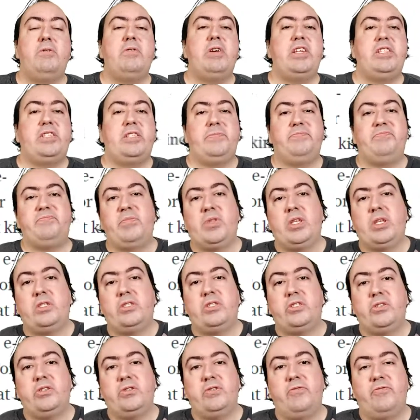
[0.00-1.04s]
right,
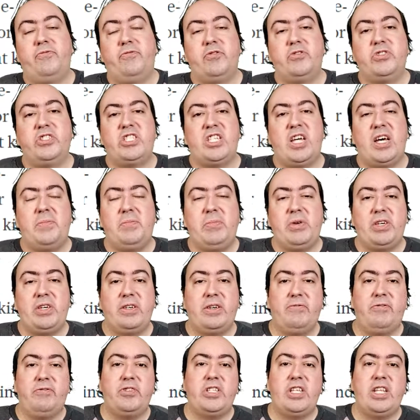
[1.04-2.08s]
so first topic
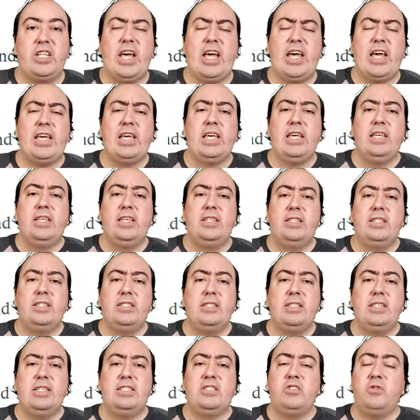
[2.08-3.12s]
for today,
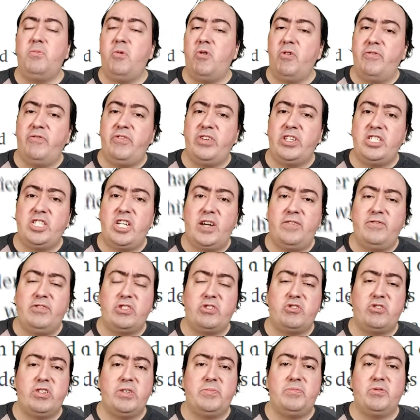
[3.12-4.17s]
isomorphic
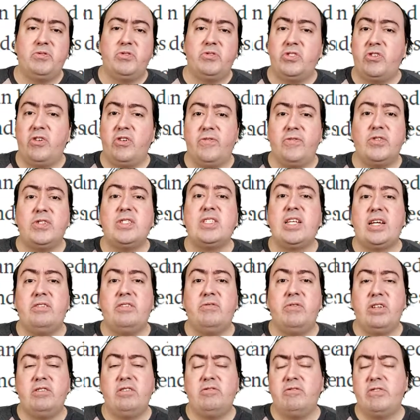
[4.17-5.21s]
JavaScript or server-side
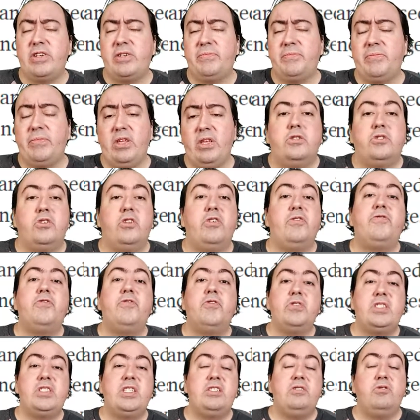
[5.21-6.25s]
rendering. So the
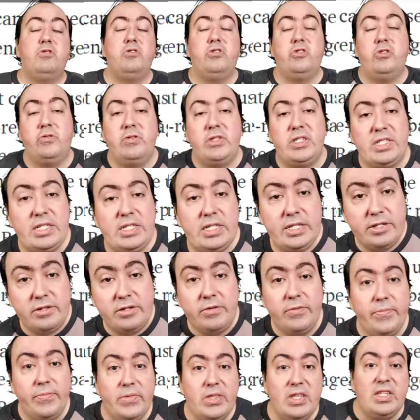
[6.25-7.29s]
first thing you'll notice here
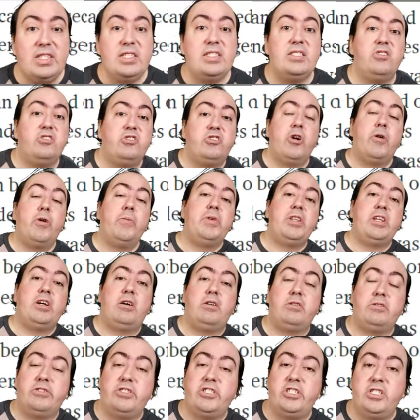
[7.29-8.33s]
is the
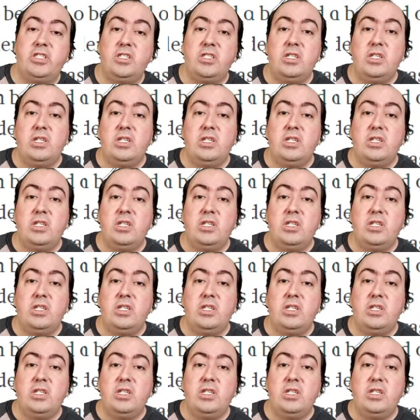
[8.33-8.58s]
terminology.